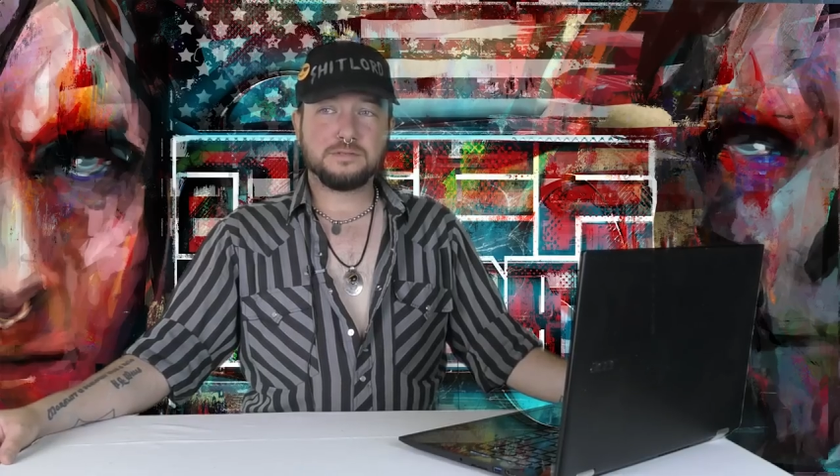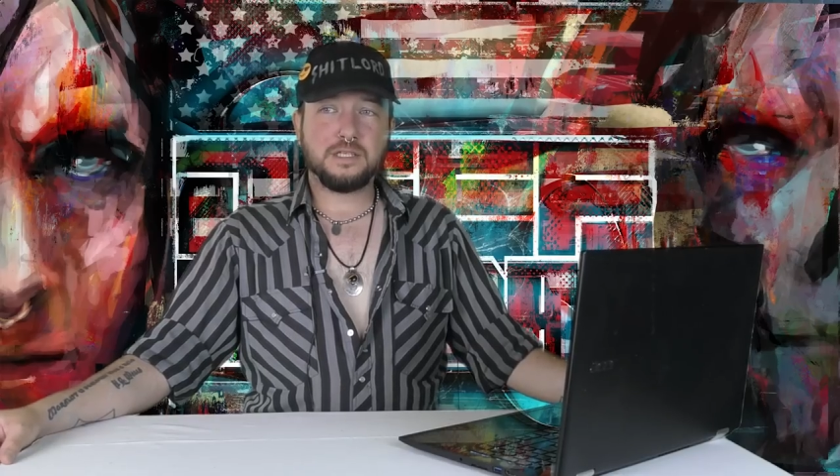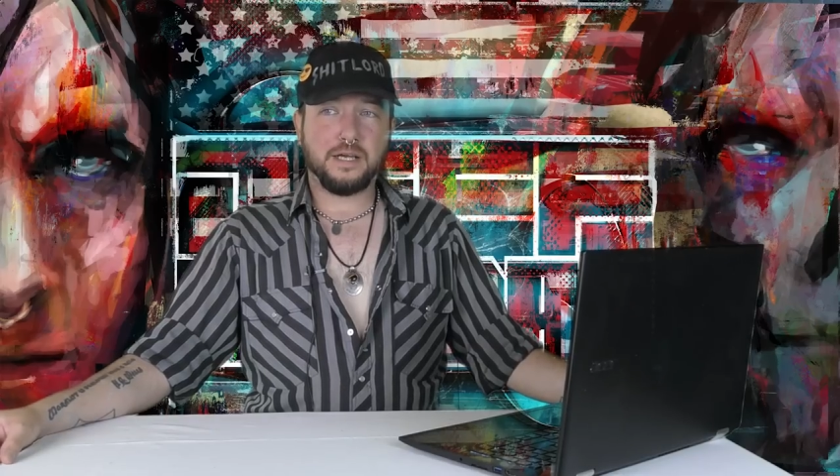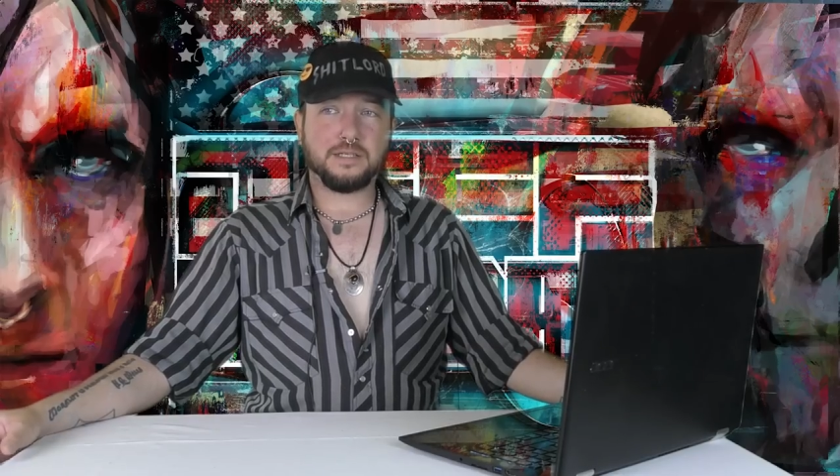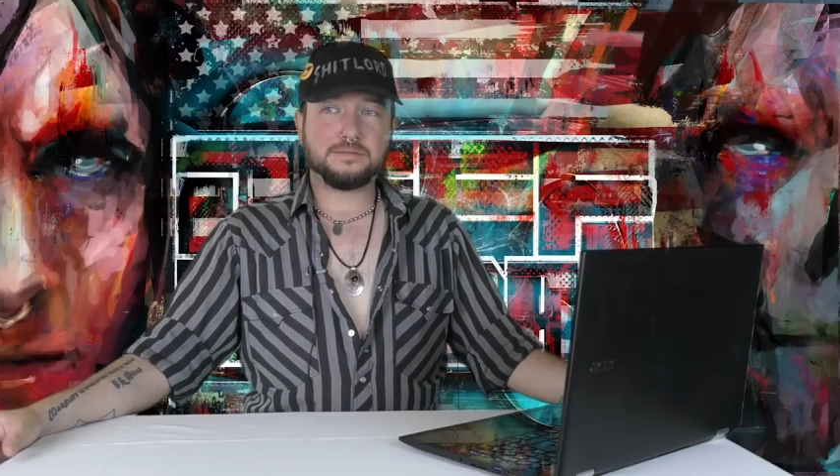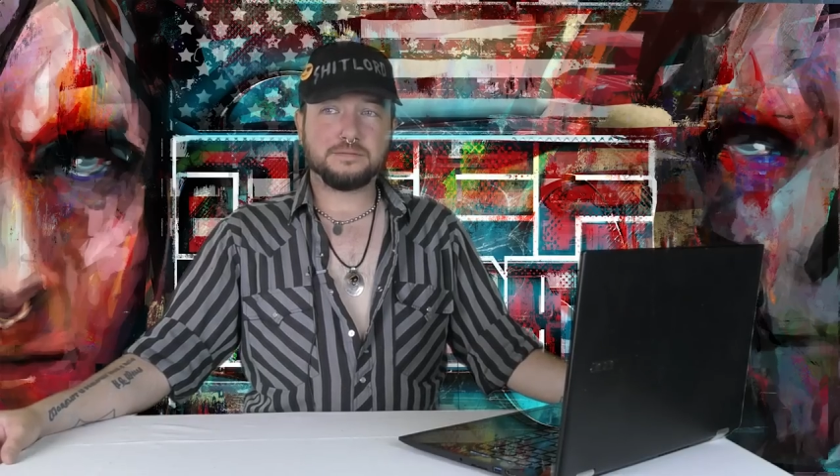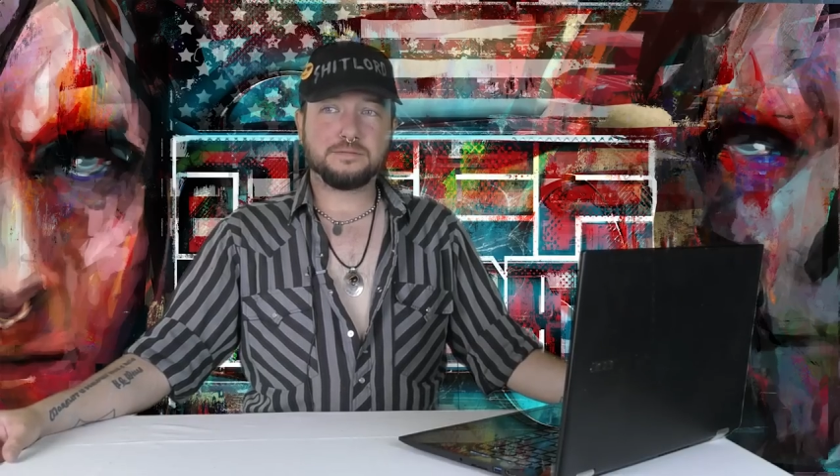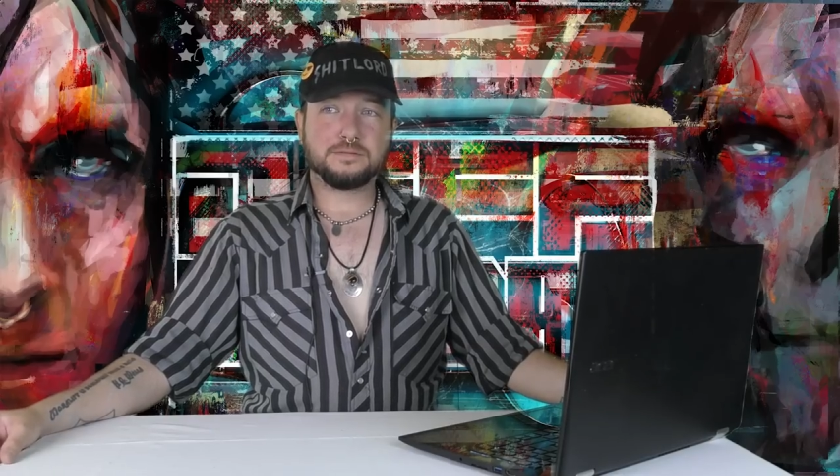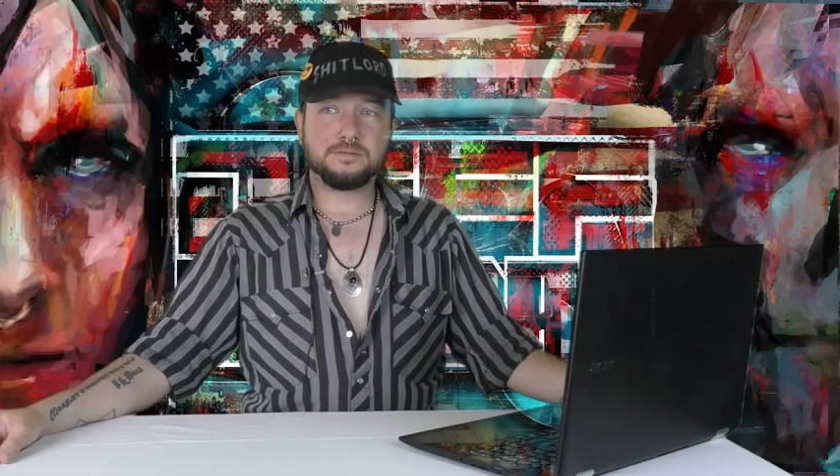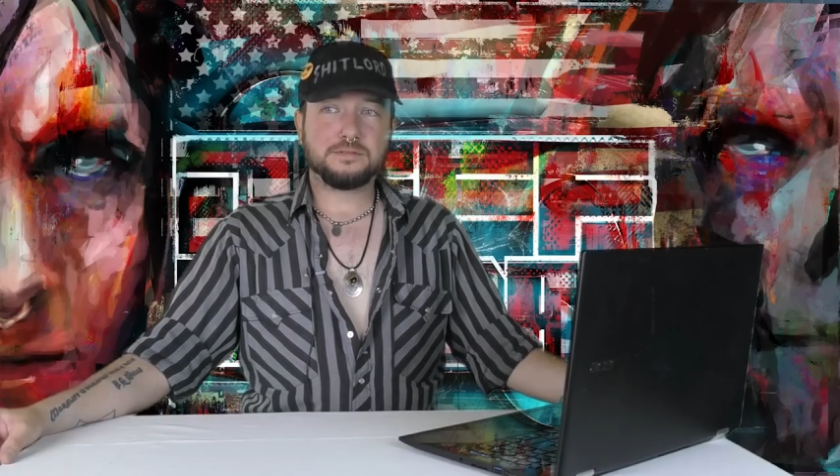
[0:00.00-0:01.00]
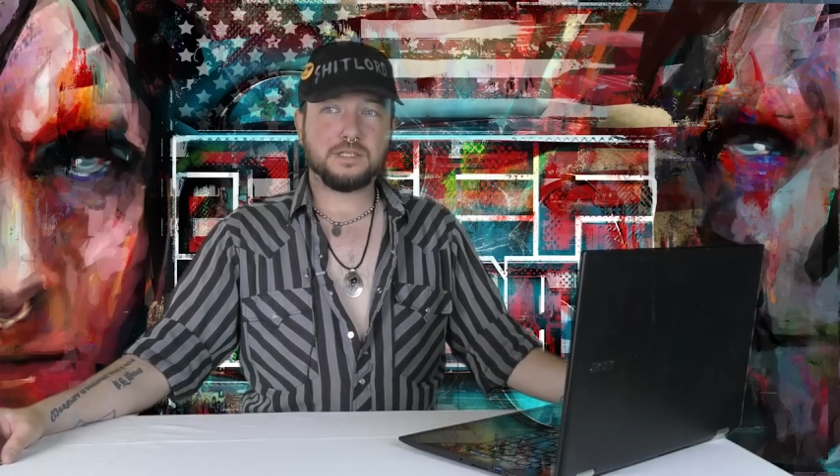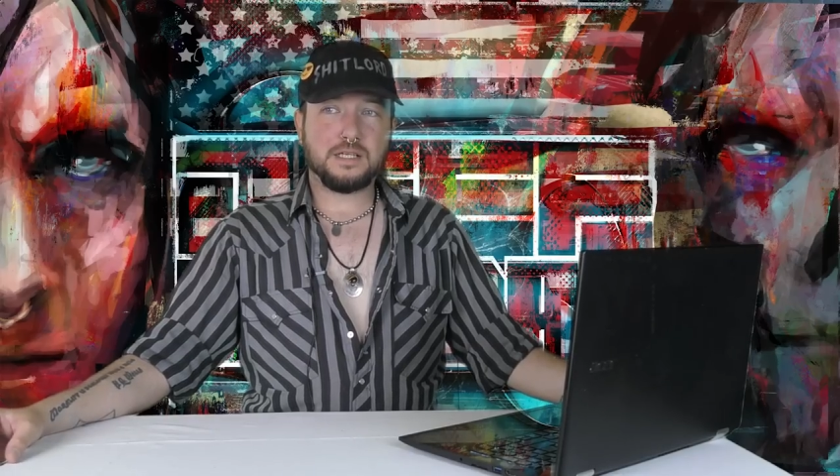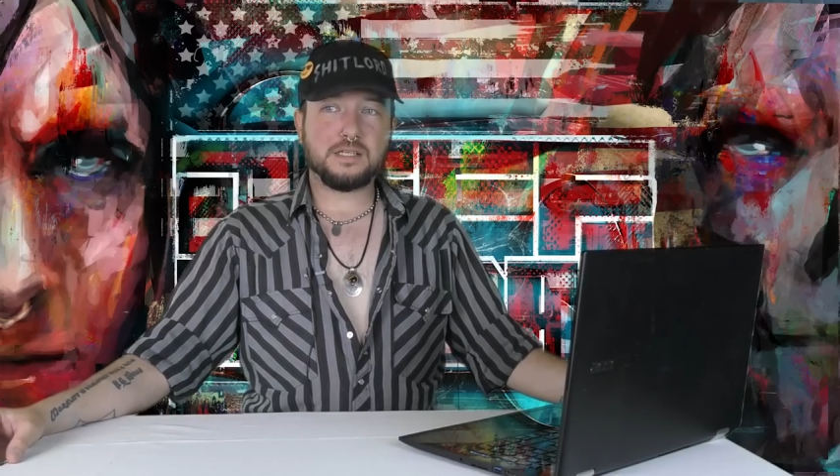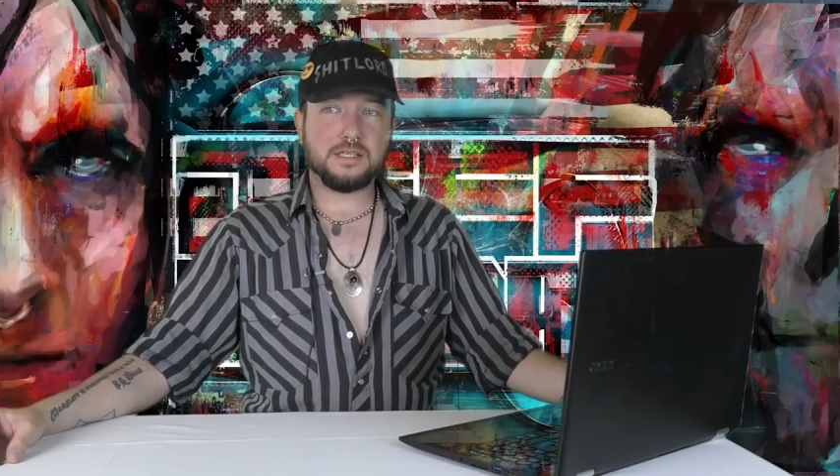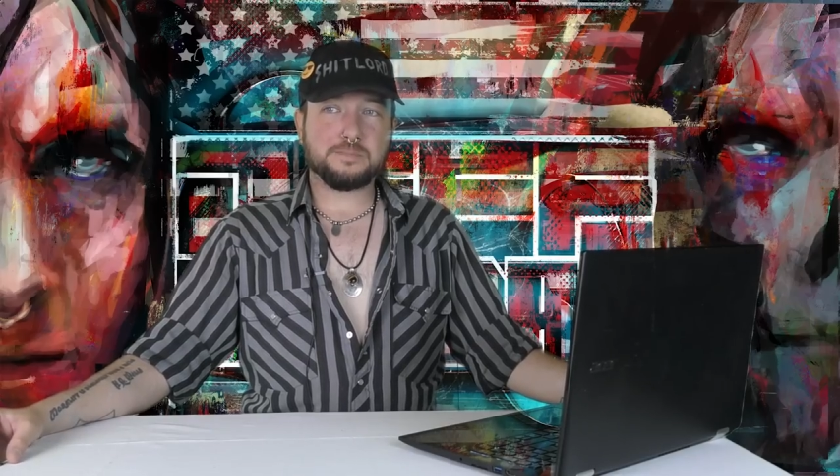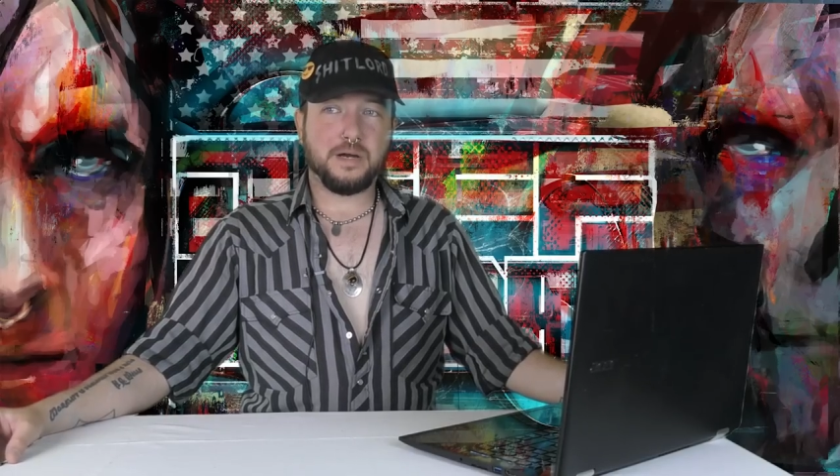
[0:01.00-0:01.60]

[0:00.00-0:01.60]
Yeah. I think that's